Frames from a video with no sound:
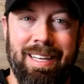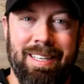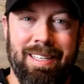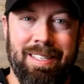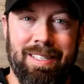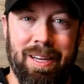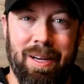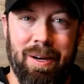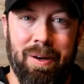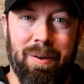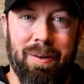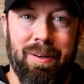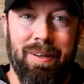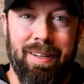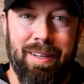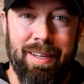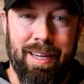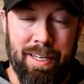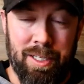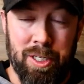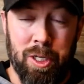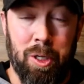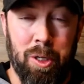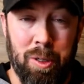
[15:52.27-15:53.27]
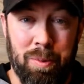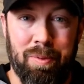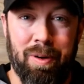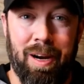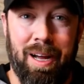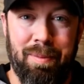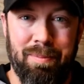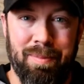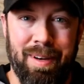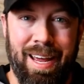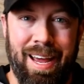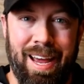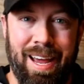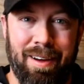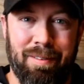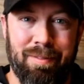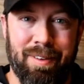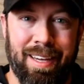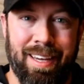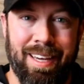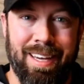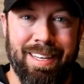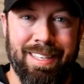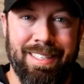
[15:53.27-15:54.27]
So it's a good problem to
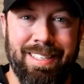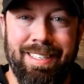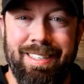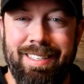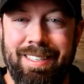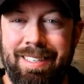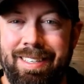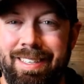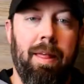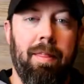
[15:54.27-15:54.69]
have, I guess.